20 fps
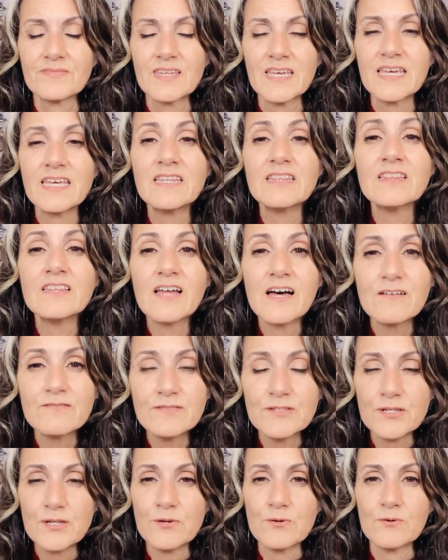He
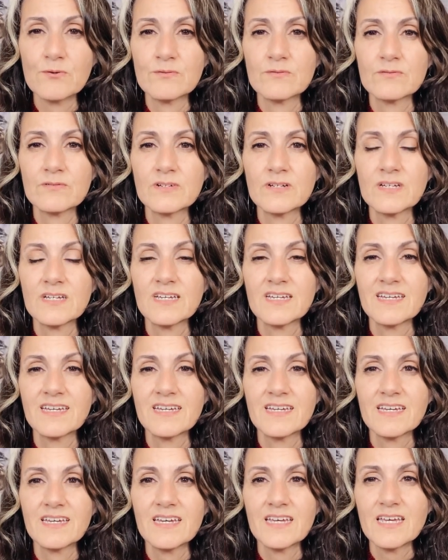loves you.
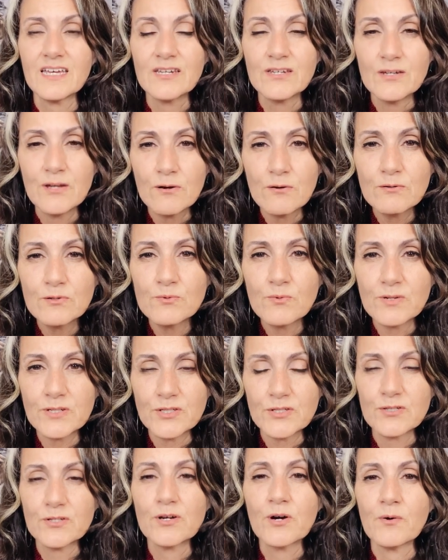He knows what
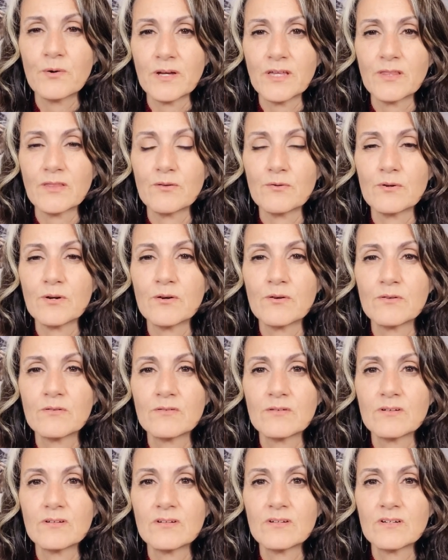you're going
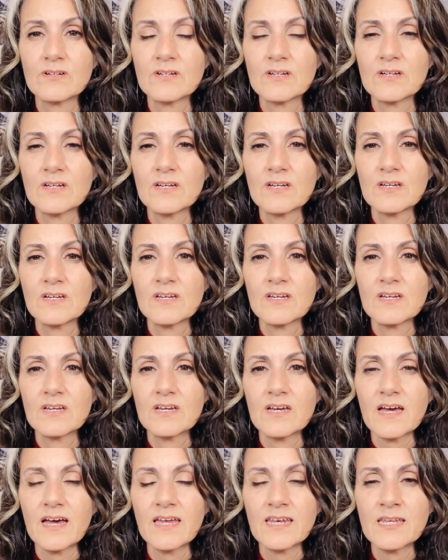
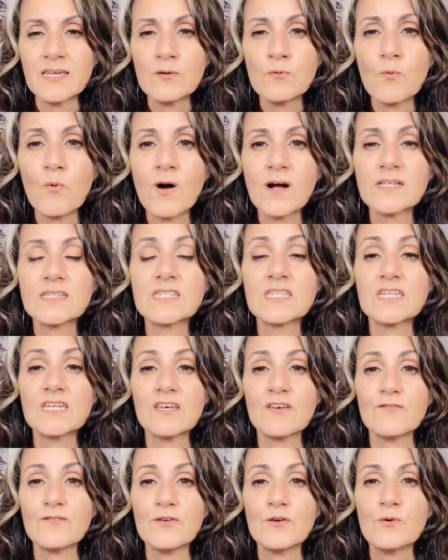through. And He wants to
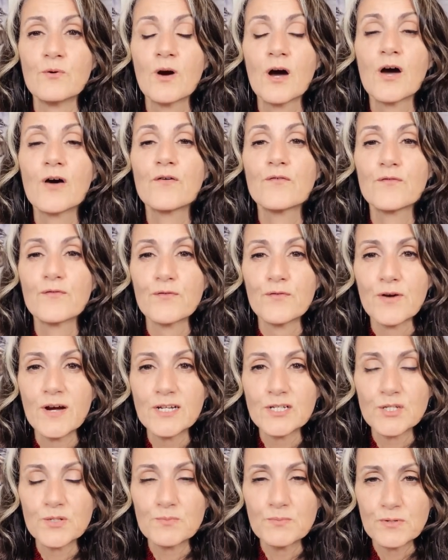give you
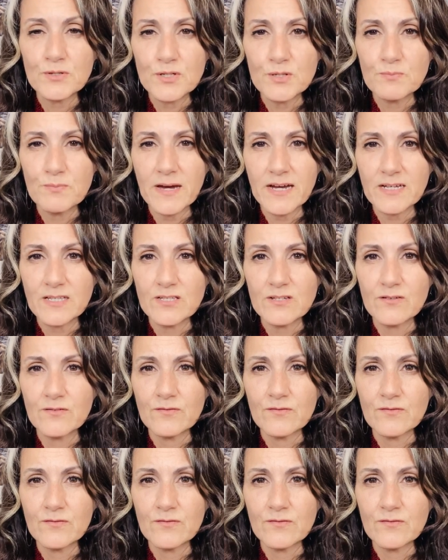fresh perspective.